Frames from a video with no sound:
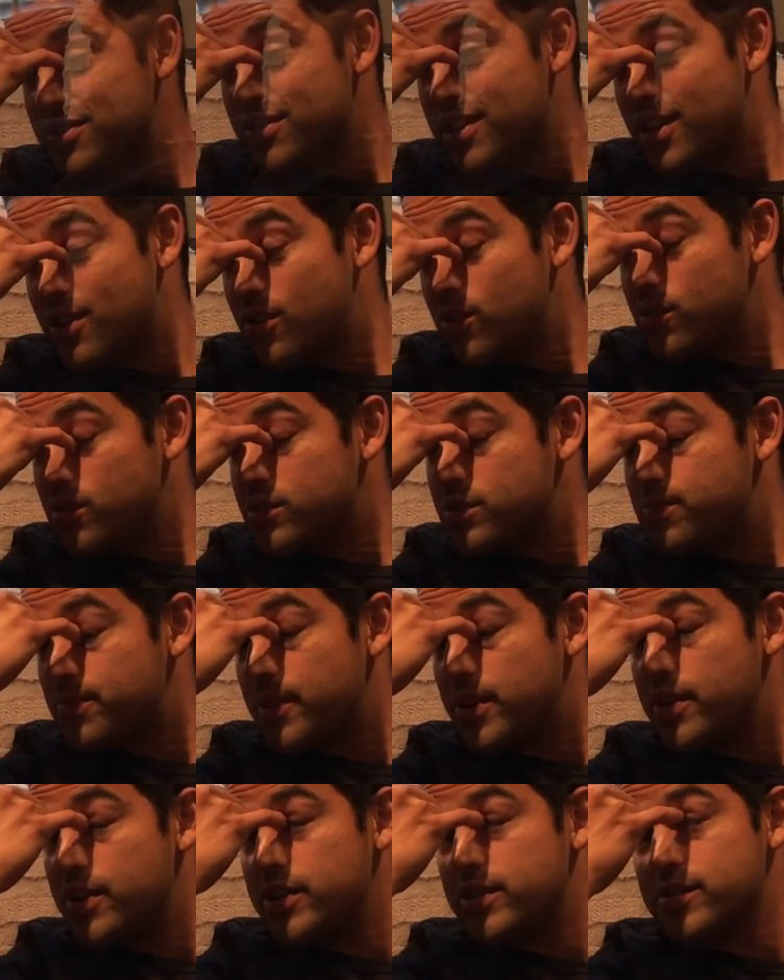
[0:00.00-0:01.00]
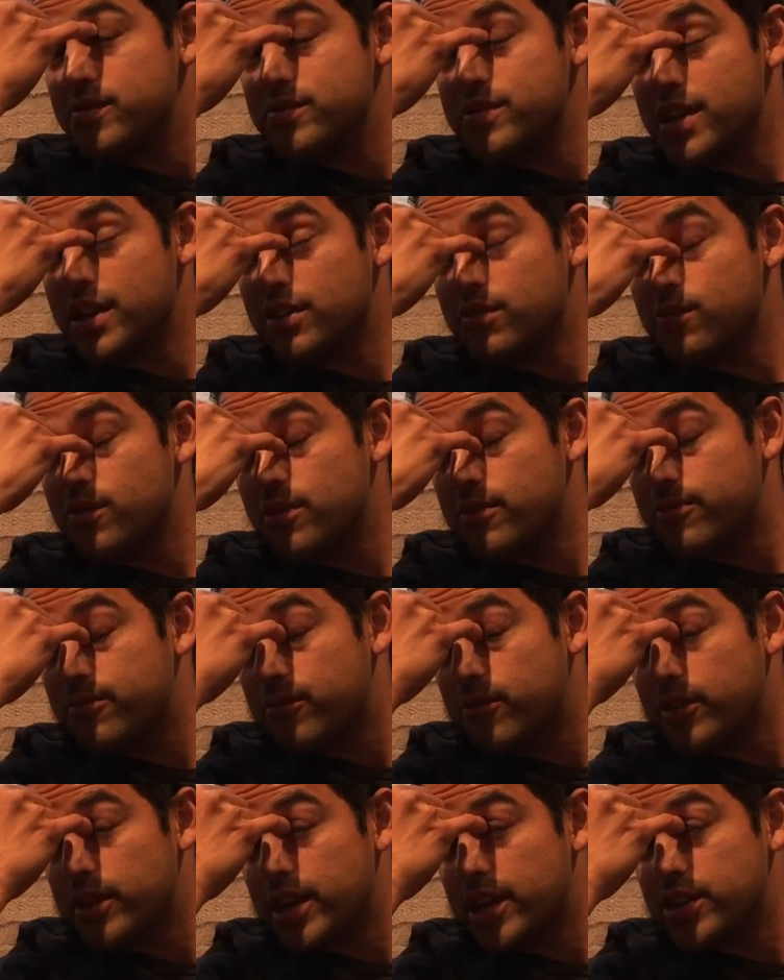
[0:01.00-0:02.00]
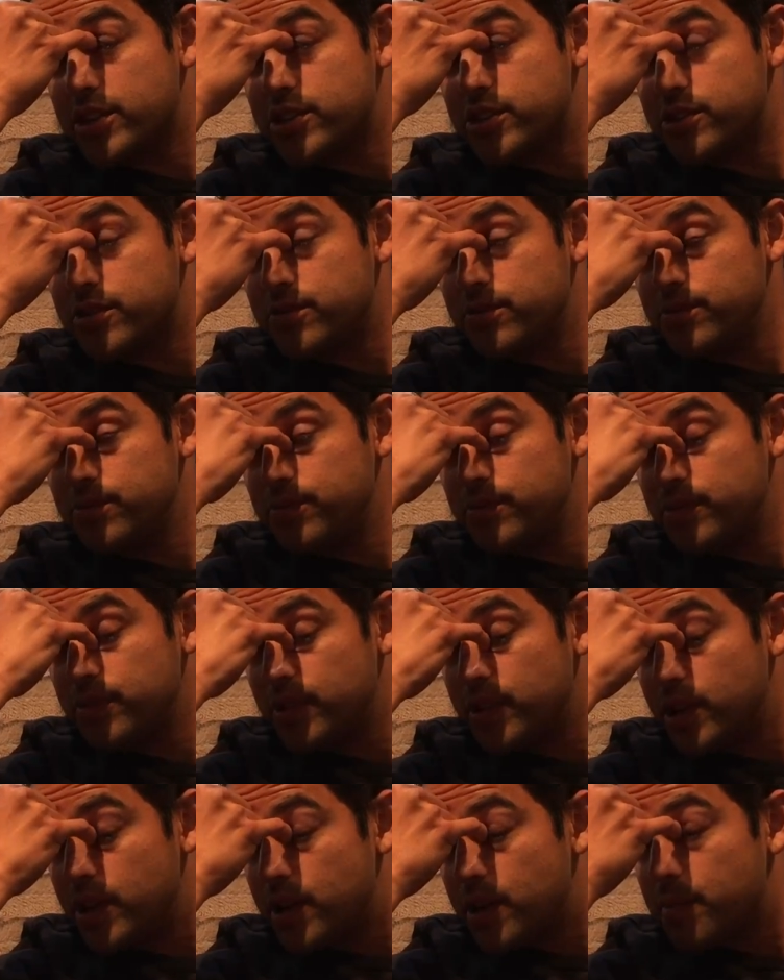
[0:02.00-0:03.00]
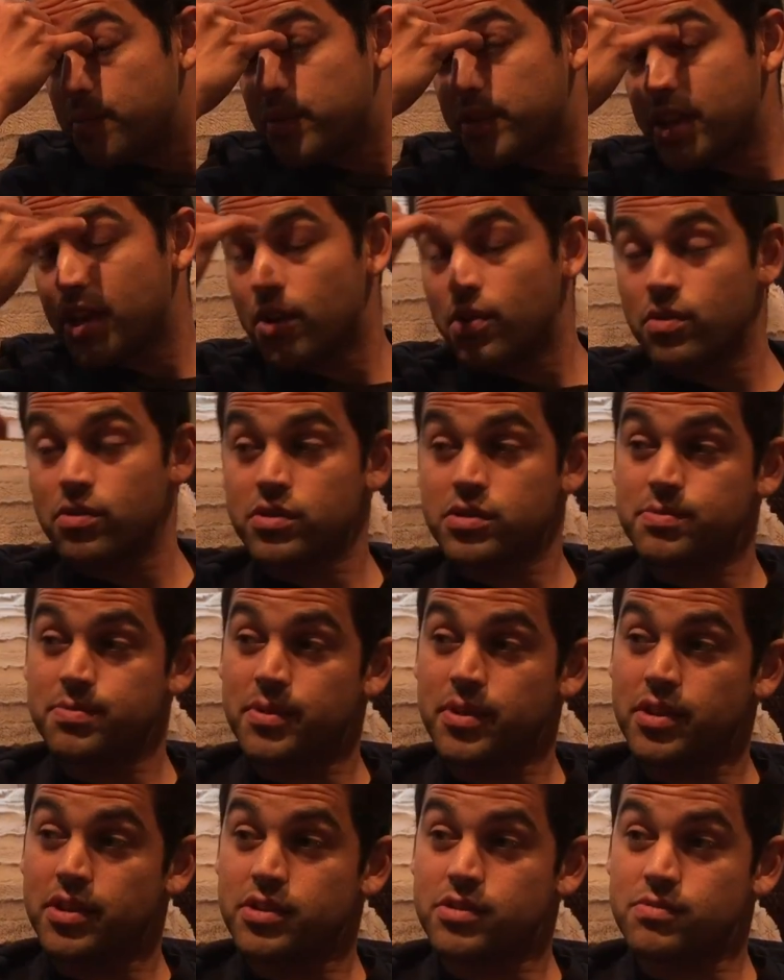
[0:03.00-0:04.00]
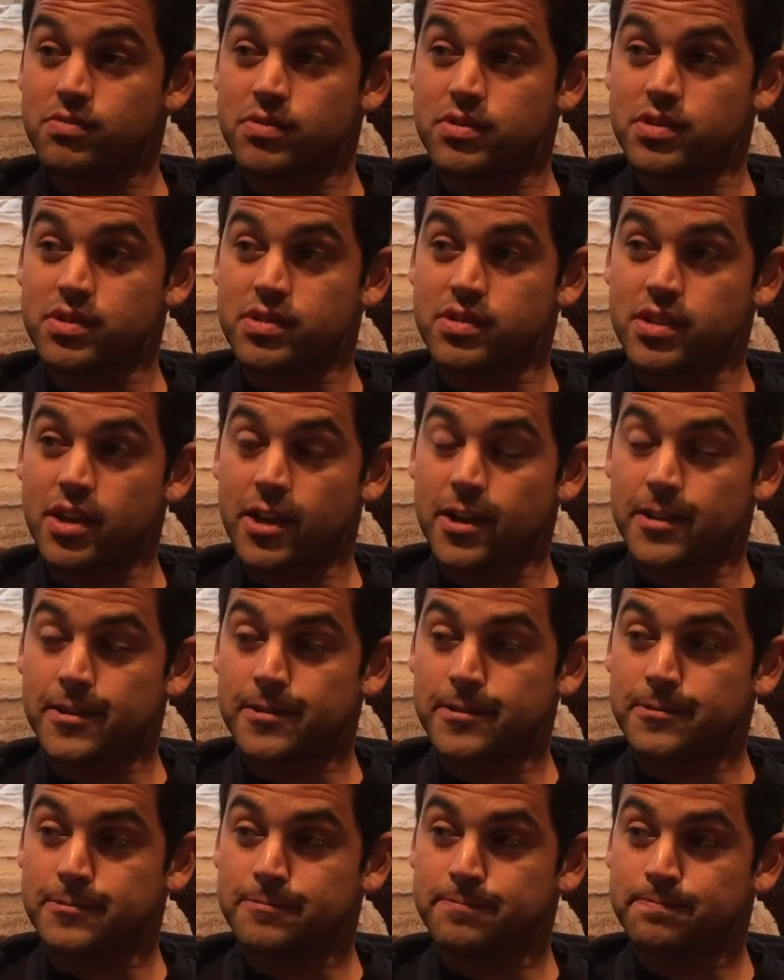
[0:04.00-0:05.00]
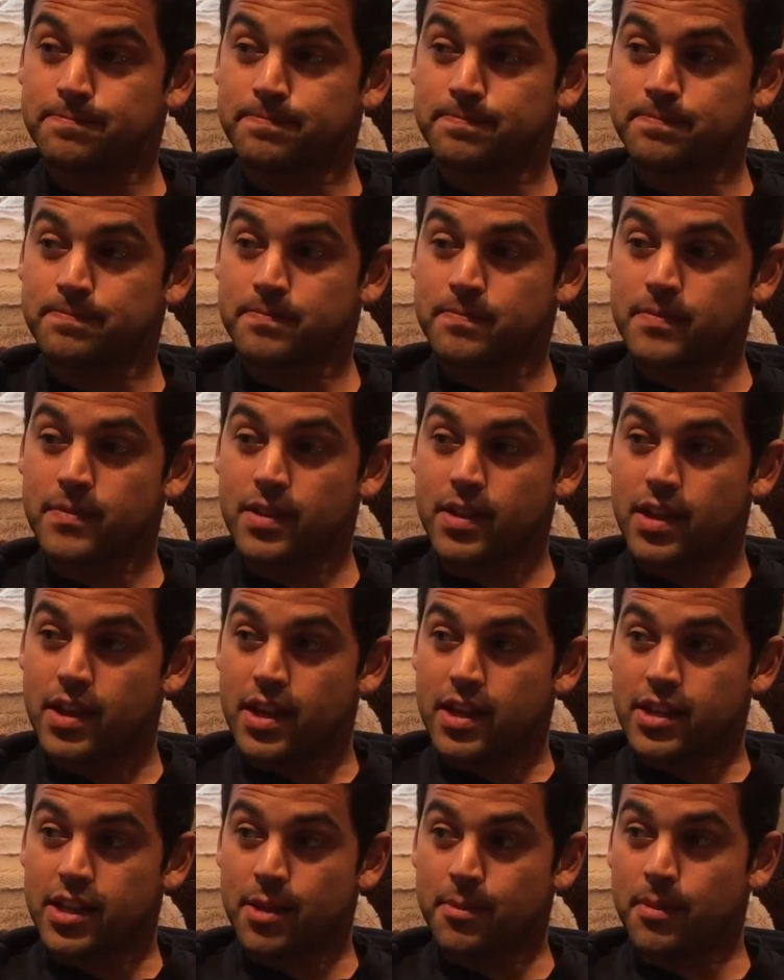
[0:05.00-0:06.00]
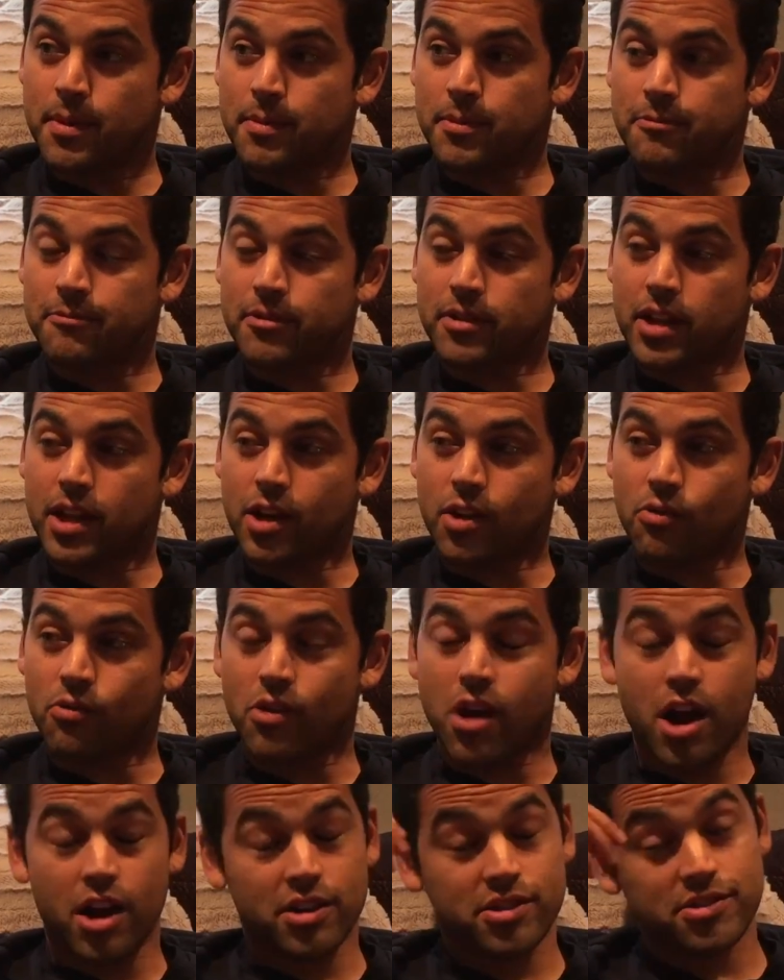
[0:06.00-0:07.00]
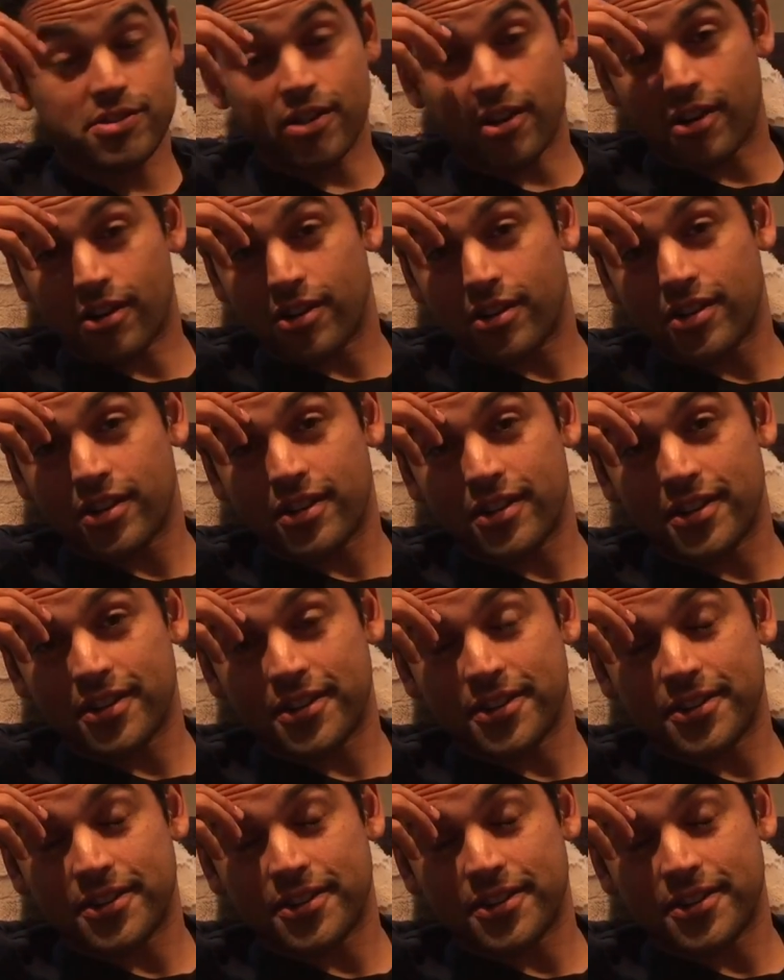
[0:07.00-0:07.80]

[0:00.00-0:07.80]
So that whole experience, it was like 3 or 4 days shoot, but that whole experience was just like they made me feel like a rock star.